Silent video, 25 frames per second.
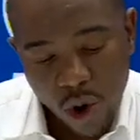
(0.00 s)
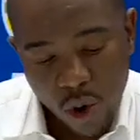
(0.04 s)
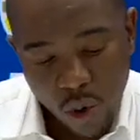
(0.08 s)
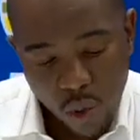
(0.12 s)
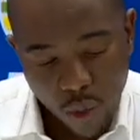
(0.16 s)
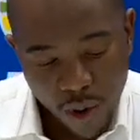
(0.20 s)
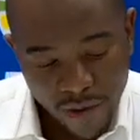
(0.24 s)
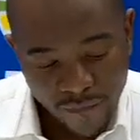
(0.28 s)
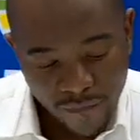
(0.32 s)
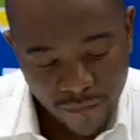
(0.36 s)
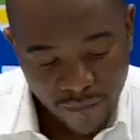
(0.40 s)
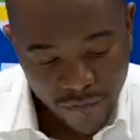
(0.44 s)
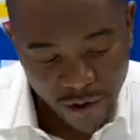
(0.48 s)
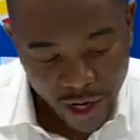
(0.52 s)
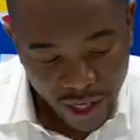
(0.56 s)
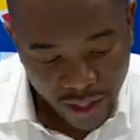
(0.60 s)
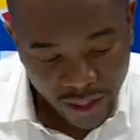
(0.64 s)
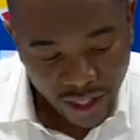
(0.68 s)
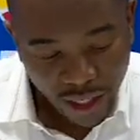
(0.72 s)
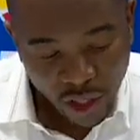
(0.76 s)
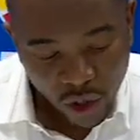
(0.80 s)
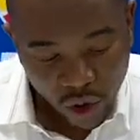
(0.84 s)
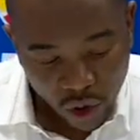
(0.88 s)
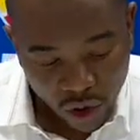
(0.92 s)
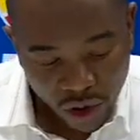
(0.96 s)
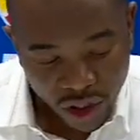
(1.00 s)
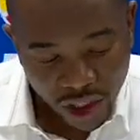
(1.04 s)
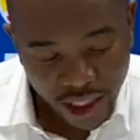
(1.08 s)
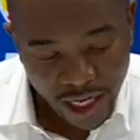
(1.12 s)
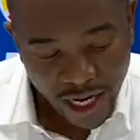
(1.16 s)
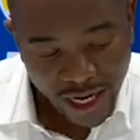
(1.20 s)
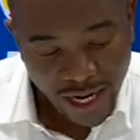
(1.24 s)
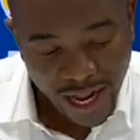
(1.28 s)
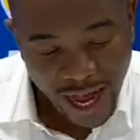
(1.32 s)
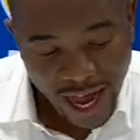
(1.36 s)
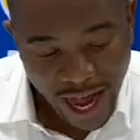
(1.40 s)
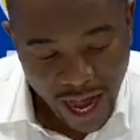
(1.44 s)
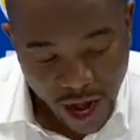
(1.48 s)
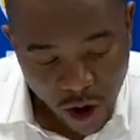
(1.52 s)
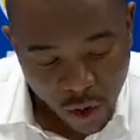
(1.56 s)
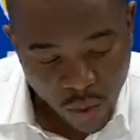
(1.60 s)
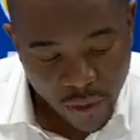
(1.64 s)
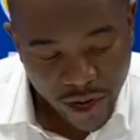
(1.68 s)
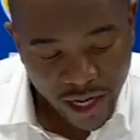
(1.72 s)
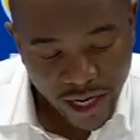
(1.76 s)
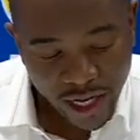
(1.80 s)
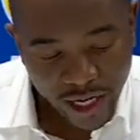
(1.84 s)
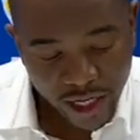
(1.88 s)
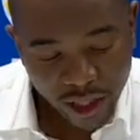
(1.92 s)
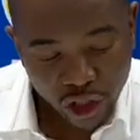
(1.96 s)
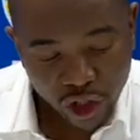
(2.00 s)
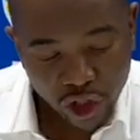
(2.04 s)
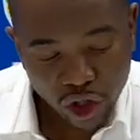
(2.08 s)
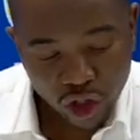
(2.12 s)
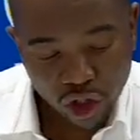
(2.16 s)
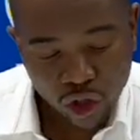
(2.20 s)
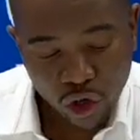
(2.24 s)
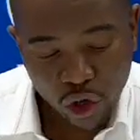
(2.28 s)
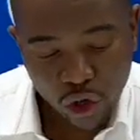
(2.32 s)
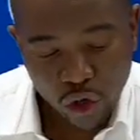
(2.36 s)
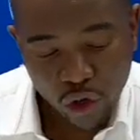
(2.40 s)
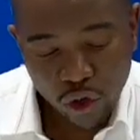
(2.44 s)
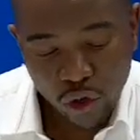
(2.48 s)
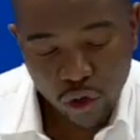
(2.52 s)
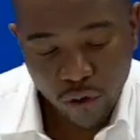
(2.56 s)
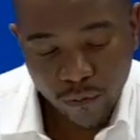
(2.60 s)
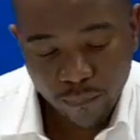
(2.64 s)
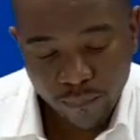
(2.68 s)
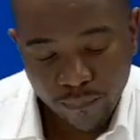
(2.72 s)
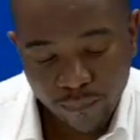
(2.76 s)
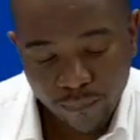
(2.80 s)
We further looked at how we can ensure